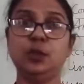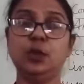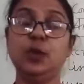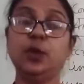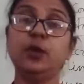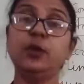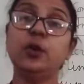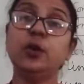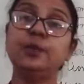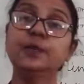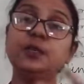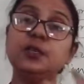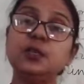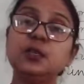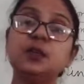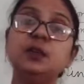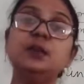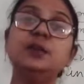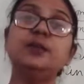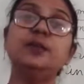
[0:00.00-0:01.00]
or
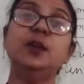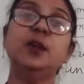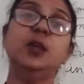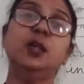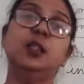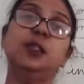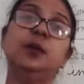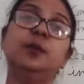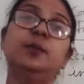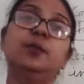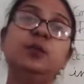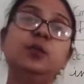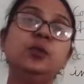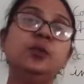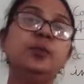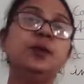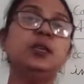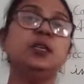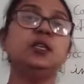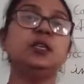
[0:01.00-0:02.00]
observe the
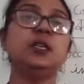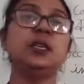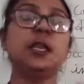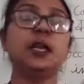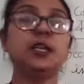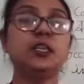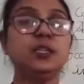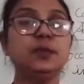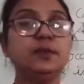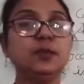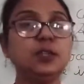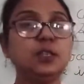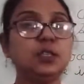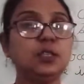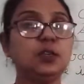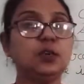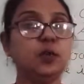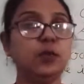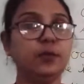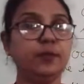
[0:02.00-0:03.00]
movement and
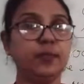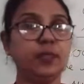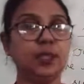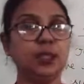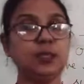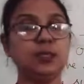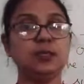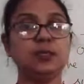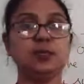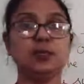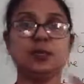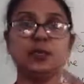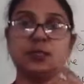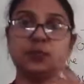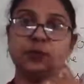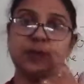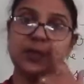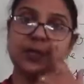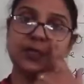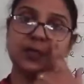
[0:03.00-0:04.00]
activity of these
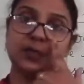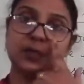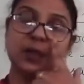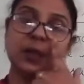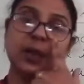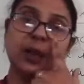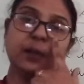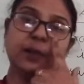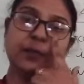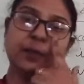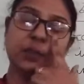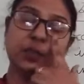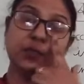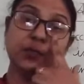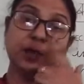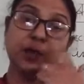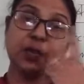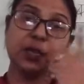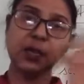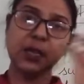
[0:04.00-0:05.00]
spacecraft which
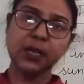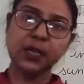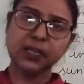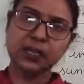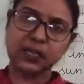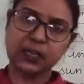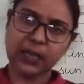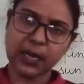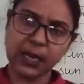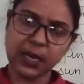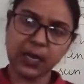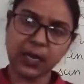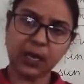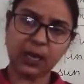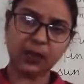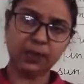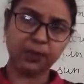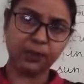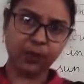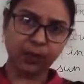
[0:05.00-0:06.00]
were
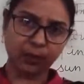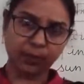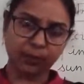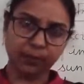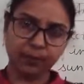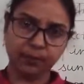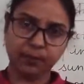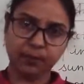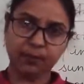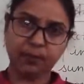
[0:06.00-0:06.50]
sending from